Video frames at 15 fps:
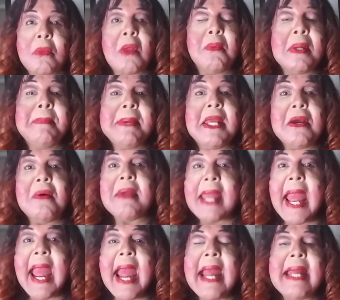would be
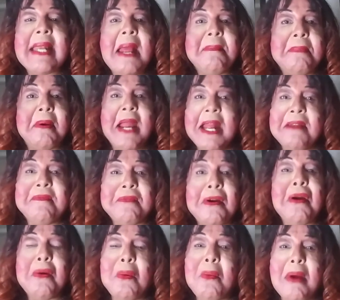okay, and I prayed for
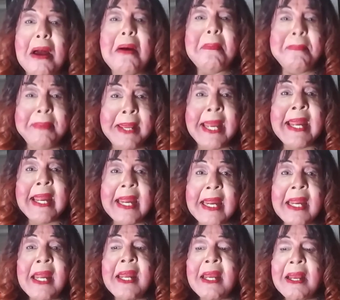her
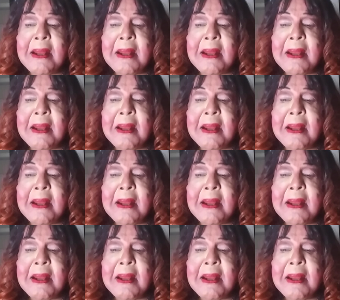well-being.